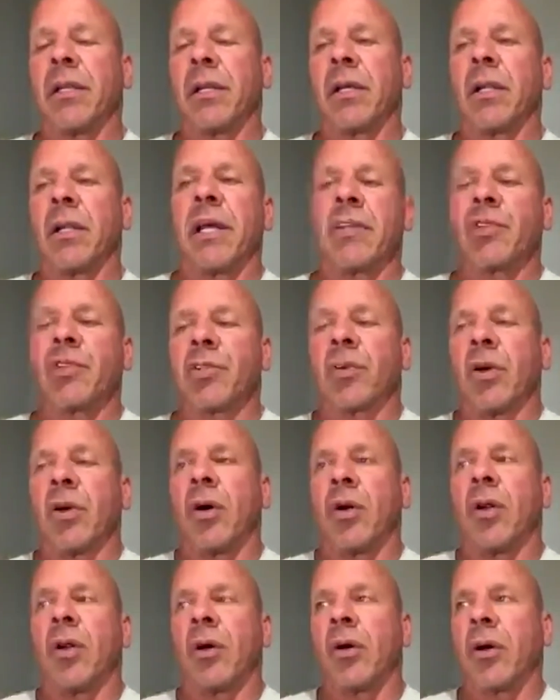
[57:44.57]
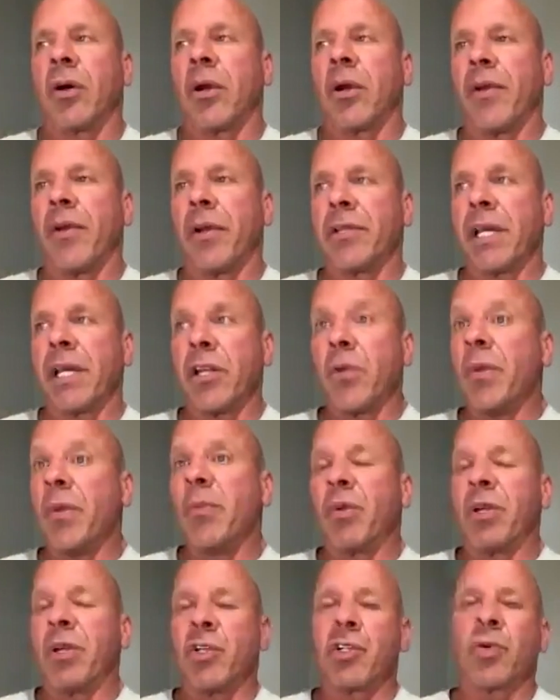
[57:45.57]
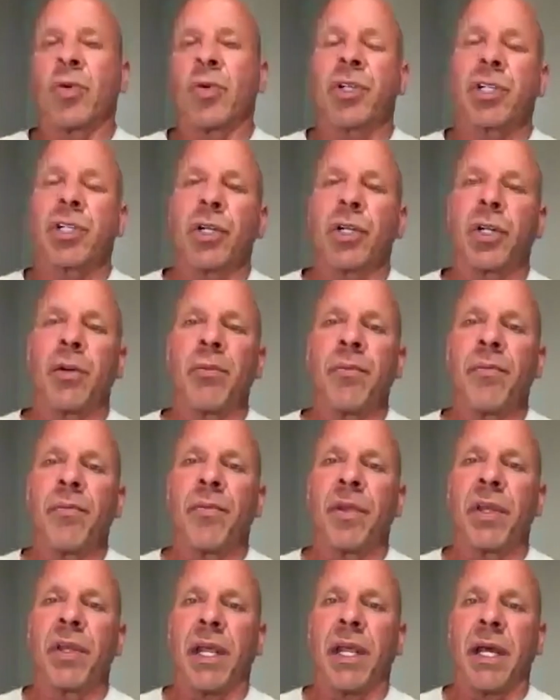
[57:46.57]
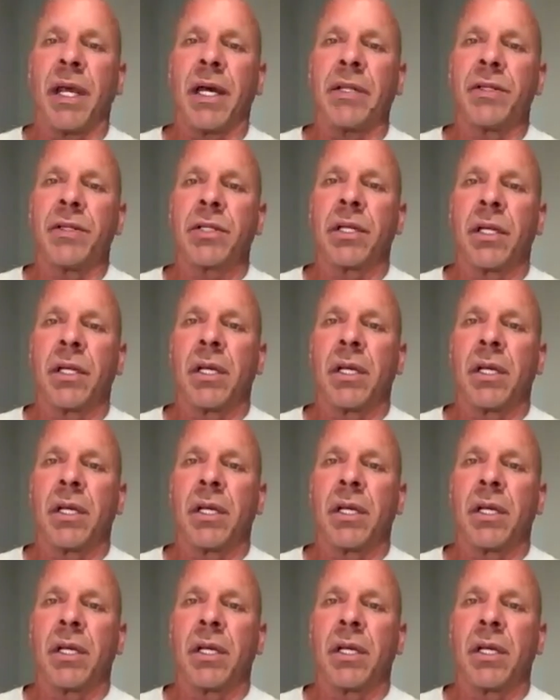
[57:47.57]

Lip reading: cholesterol are they tend to be pretty short term, and